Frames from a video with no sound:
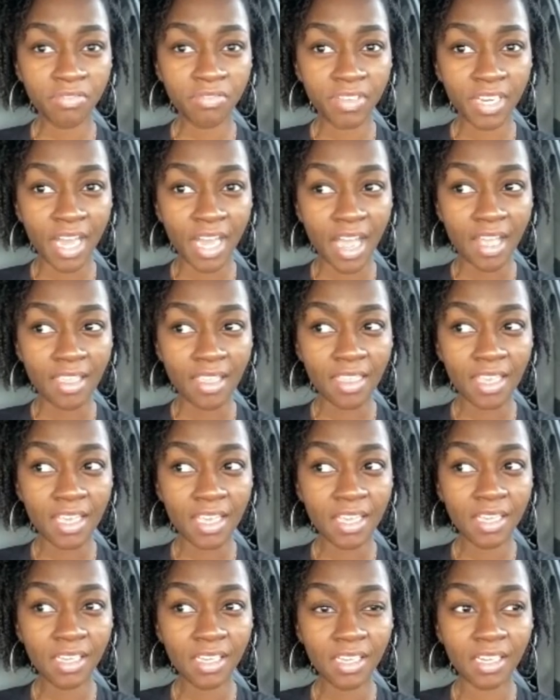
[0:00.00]
I
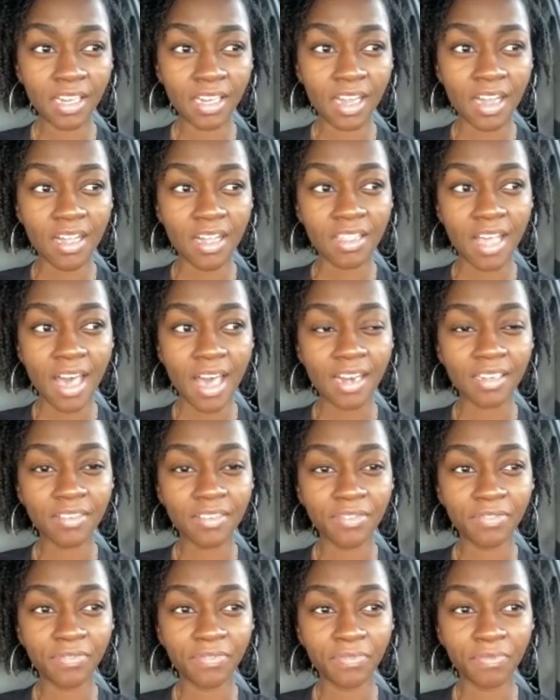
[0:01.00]
think a lot of
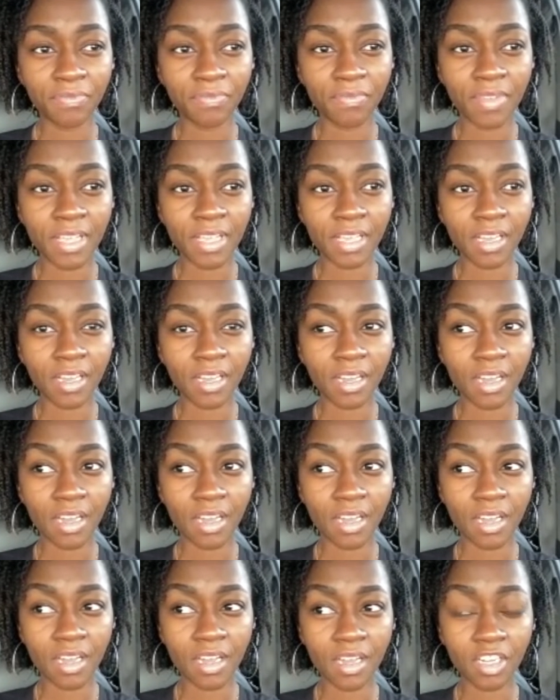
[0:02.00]

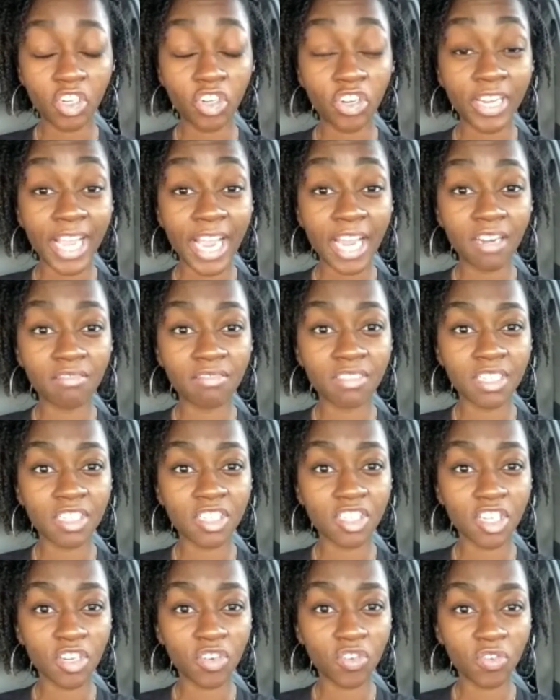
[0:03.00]
creatives in
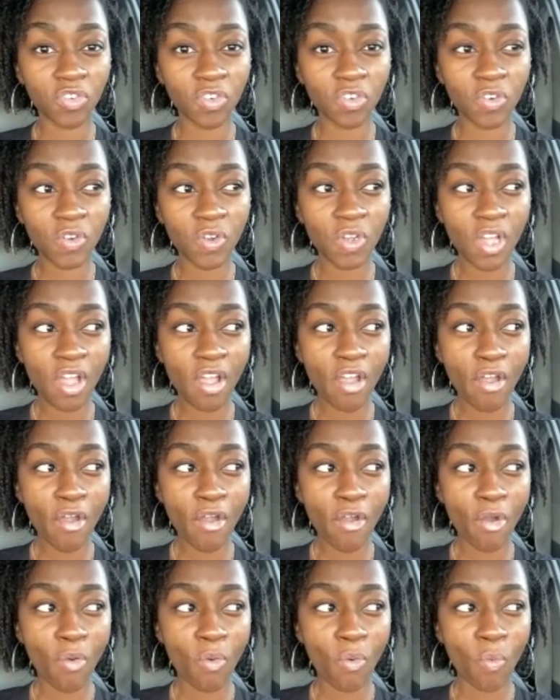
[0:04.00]
general
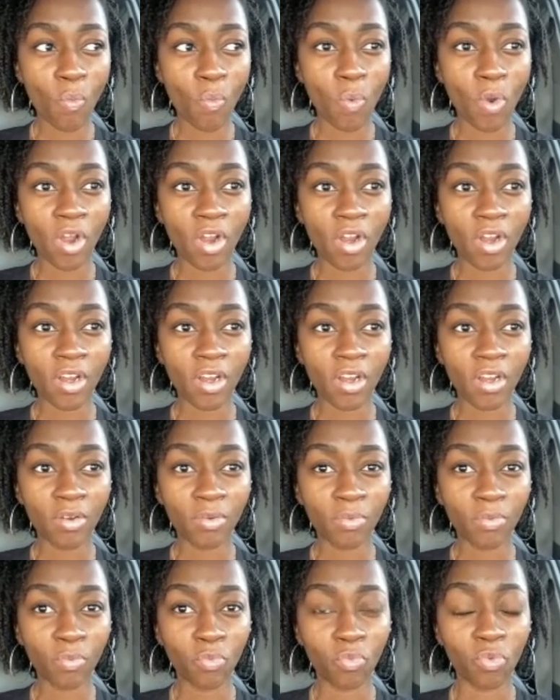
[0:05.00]
were
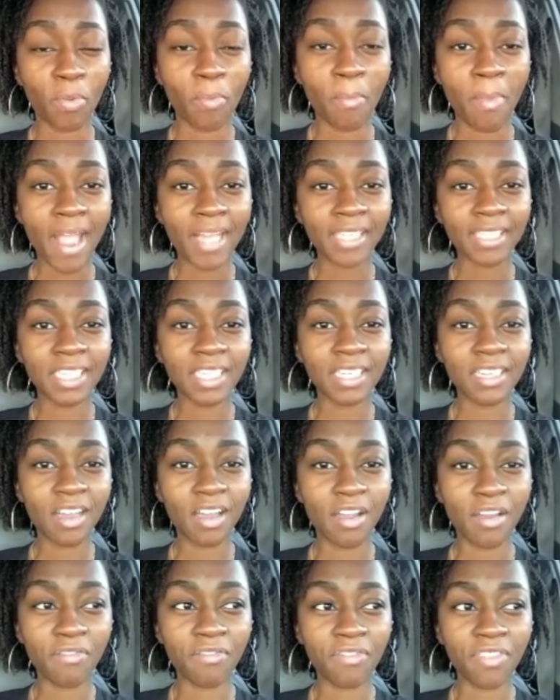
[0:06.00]
reminded
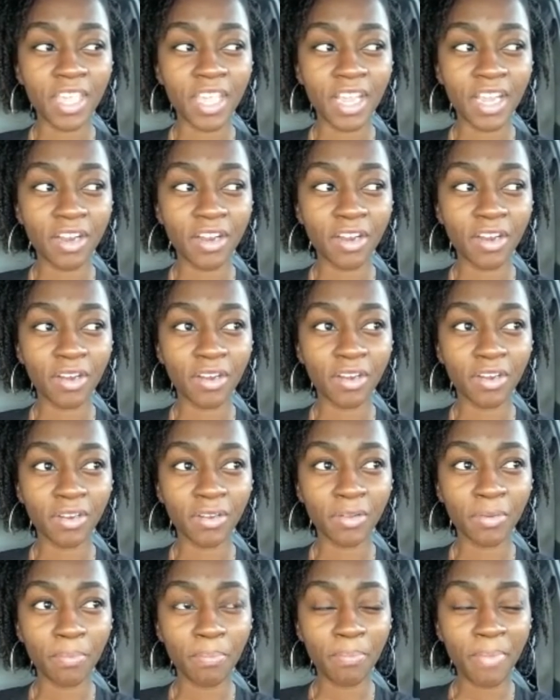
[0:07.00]
of their
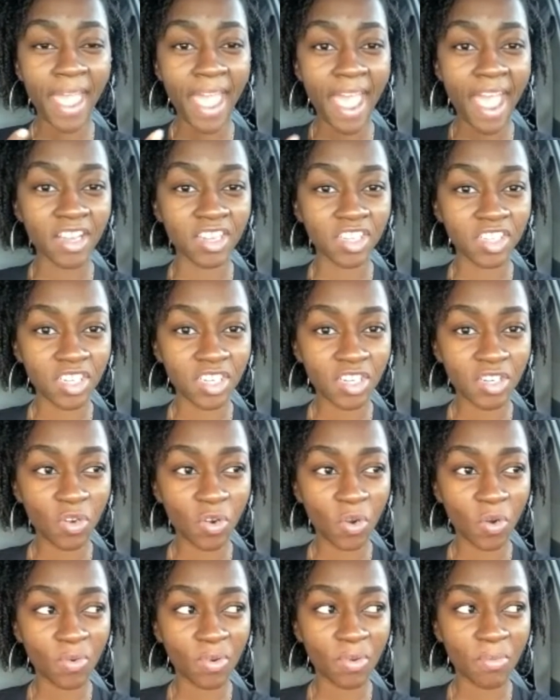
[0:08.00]
passion,
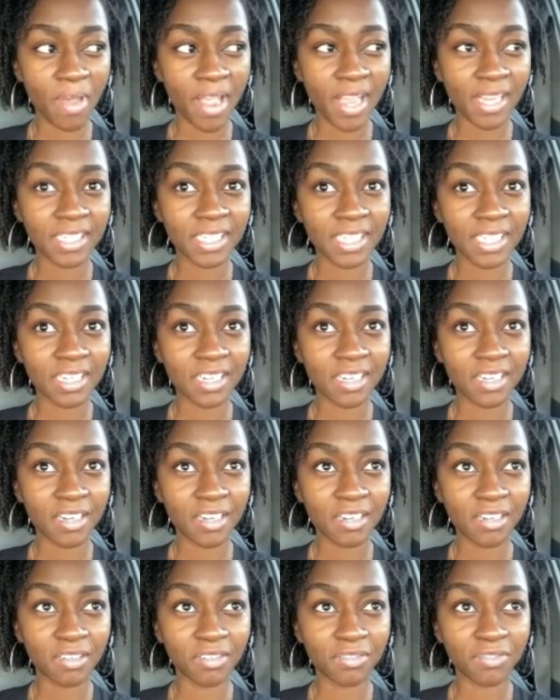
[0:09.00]
or reminded
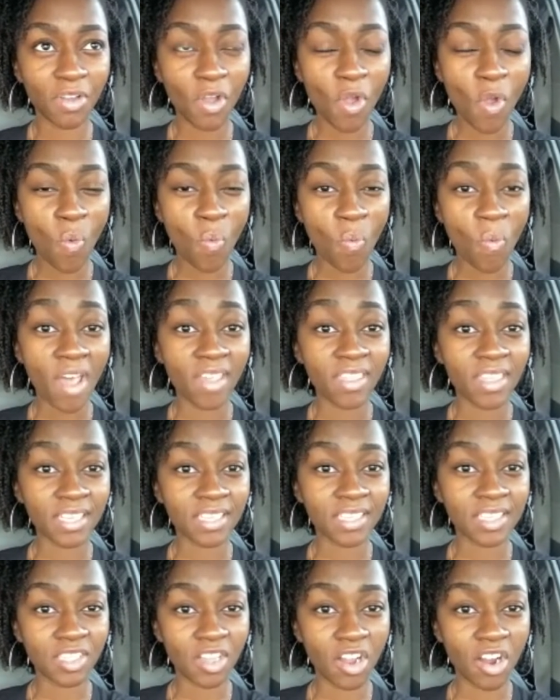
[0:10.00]
of why they
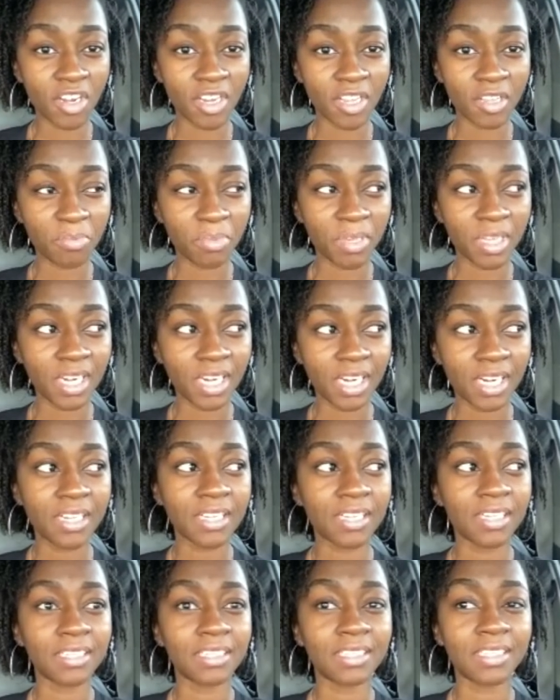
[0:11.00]
started,
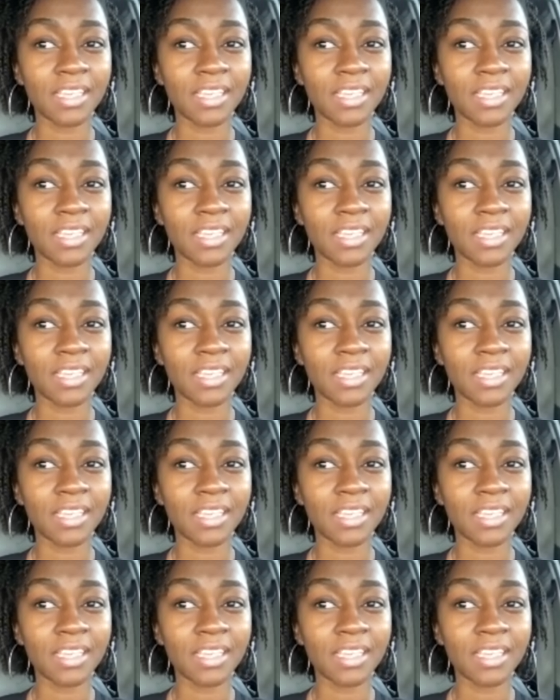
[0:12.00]
because